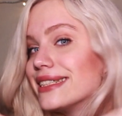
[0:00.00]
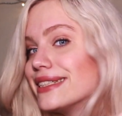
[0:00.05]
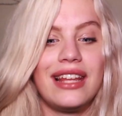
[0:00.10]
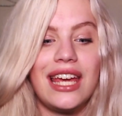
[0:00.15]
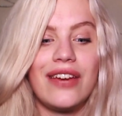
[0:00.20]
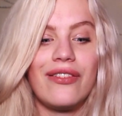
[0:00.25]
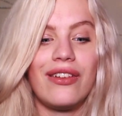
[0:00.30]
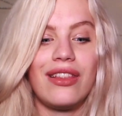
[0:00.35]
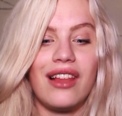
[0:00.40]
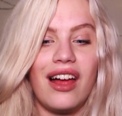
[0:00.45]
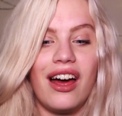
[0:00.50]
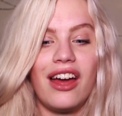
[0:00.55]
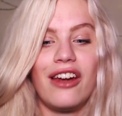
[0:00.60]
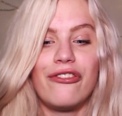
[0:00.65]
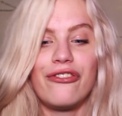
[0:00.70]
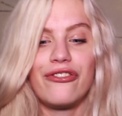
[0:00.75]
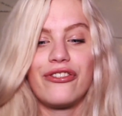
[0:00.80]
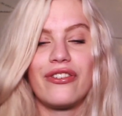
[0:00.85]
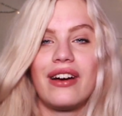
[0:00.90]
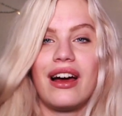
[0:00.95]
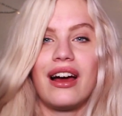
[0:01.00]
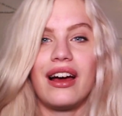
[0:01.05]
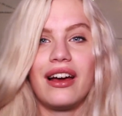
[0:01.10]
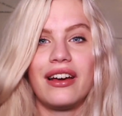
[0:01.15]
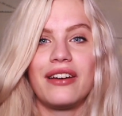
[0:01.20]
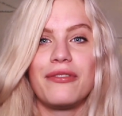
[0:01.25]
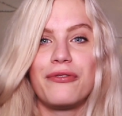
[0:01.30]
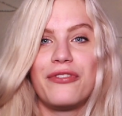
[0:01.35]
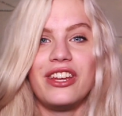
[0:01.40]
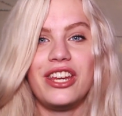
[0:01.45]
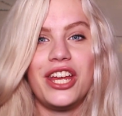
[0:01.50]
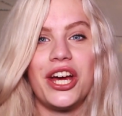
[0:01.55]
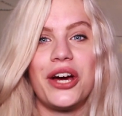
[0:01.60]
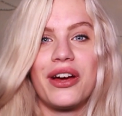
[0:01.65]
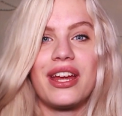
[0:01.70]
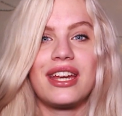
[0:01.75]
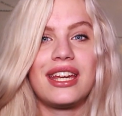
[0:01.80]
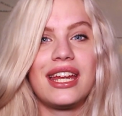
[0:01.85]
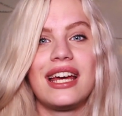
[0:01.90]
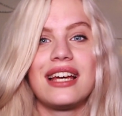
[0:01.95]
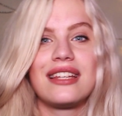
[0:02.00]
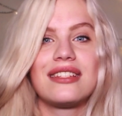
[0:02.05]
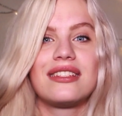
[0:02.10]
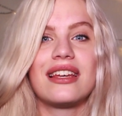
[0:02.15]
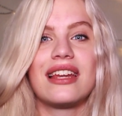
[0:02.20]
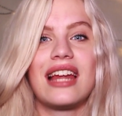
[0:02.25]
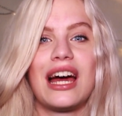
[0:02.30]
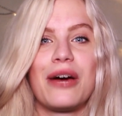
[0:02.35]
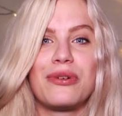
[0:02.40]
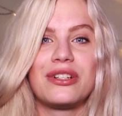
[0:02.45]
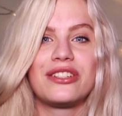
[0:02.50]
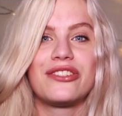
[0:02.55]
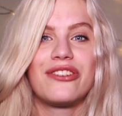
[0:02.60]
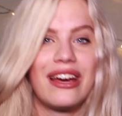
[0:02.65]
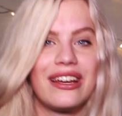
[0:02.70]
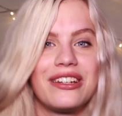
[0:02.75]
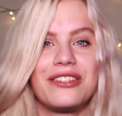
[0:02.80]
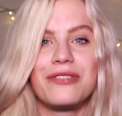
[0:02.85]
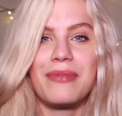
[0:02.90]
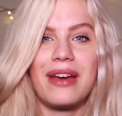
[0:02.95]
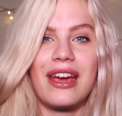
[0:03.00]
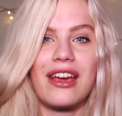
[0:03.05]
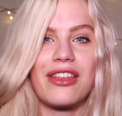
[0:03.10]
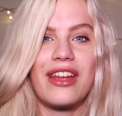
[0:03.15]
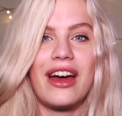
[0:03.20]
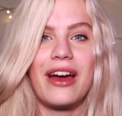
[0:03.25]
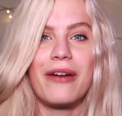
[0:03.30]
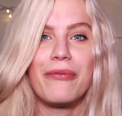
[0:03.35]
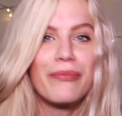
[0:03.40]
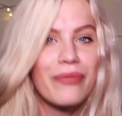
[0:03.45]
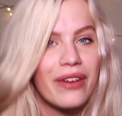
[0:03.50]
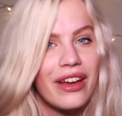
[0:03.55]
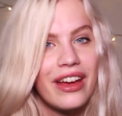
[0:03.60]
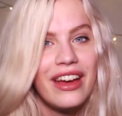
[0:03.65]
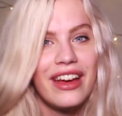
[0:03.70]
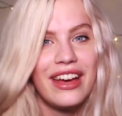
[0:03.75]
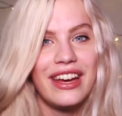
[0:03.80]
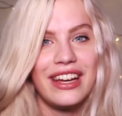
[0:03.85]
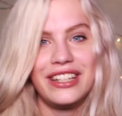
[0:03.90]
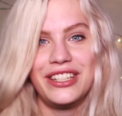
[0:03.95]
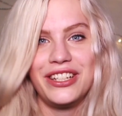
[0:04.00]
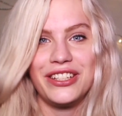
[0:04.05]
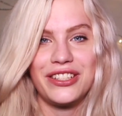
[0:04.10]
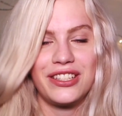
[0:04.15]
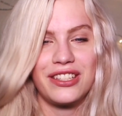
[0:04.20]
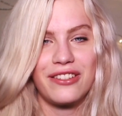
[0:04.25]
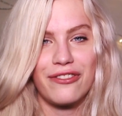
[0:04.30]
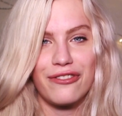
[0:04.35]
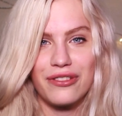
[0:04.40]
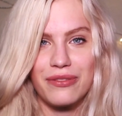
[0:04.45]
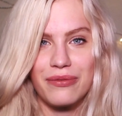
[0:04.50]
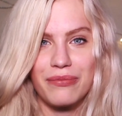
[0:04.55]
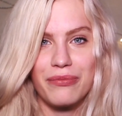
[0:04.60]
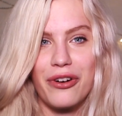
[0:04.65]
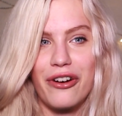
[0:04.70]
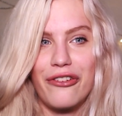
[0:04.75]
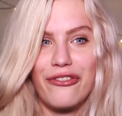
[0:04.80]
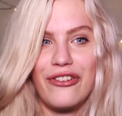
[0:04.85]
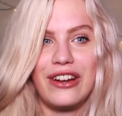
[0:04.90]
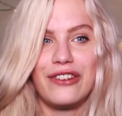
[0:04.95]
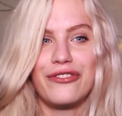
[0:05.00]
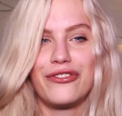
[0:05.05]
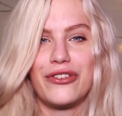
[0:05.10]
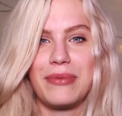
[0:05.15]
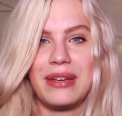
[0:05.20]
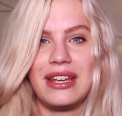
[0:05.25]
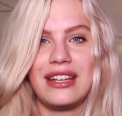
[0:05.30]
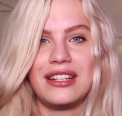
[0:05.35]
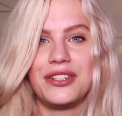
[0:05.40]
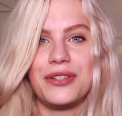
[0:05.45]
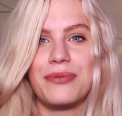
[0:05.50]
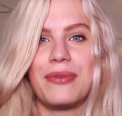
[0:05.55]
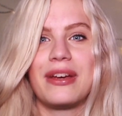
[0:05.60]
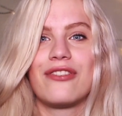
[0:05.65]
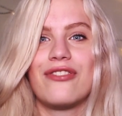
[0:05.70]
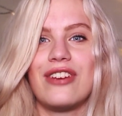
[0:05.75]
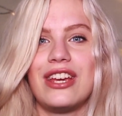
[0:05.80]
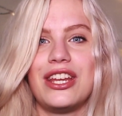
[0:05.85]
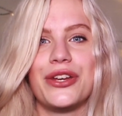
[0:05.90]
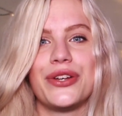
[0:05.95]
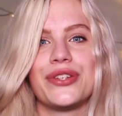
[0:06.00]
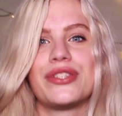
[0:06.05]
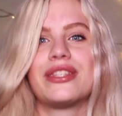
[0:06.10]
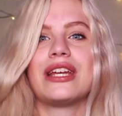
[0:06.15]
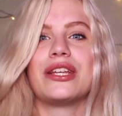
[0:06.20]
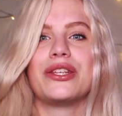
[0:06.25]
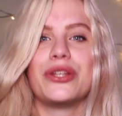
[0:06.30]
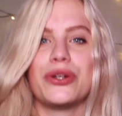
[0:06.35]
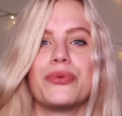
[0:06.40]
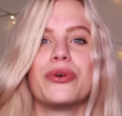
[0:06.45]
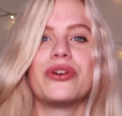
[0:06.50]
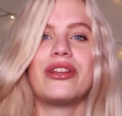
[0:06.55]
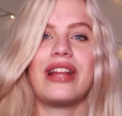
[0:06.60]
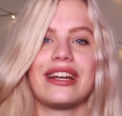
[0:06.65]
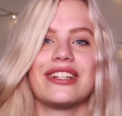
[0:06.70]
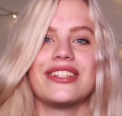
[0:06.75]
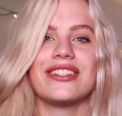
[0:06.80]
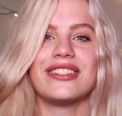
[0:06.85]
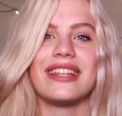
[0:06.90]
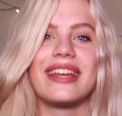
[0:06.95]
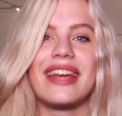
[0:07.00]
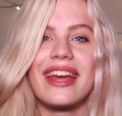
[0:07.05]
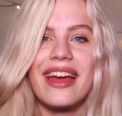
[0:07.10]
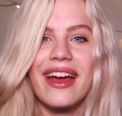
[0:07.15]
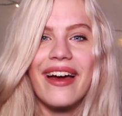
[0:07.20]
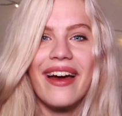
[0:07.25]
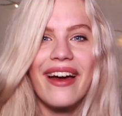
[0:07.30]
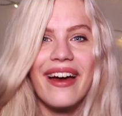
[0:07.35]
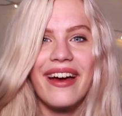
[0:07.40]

Leave a lot of video ideas and I will try to make them. It's just more fun for me to make videos that you would like to see.